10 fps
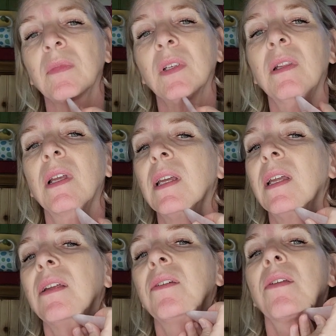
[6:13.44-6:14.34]
And then get
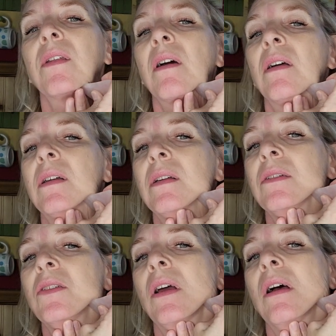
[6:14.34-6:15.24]
under the
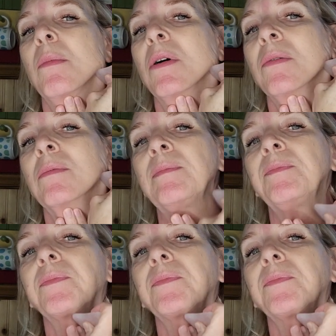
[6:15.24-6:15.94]
jawbone.